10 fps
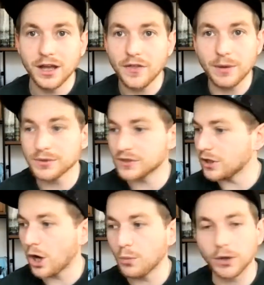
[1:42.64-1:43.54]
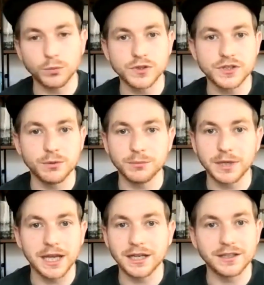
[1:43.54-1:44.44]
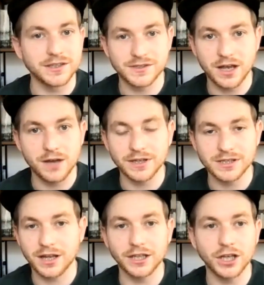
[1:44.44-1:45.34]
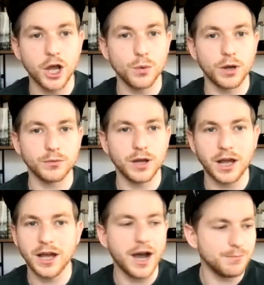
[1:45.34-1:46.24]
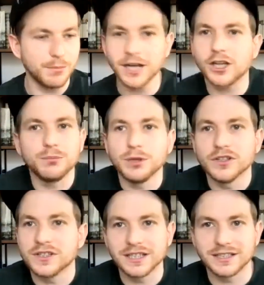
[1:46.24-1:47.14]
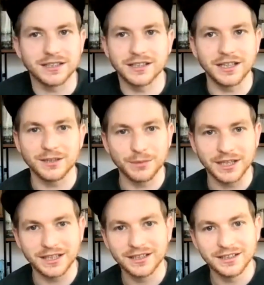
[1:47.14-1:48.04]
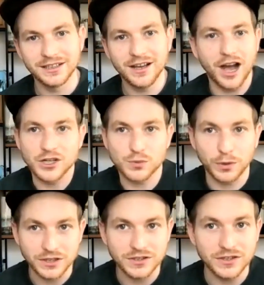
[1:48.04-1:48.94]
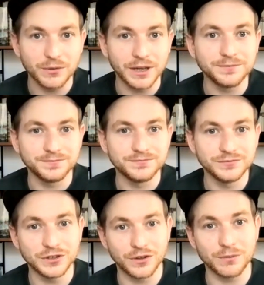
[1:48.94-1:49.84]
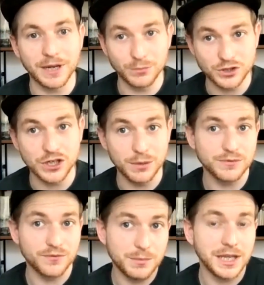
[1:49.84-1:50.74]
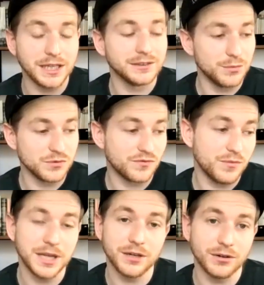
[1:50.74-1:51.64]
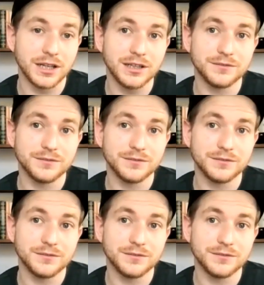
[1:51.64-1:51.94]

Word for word: There was no one was doing yeah. me any disservice. Like no one, I, I, my community didn't need me. I just wanted to mm. do it. Do you know what I mean? It was it was for me. It was for yeah. me really.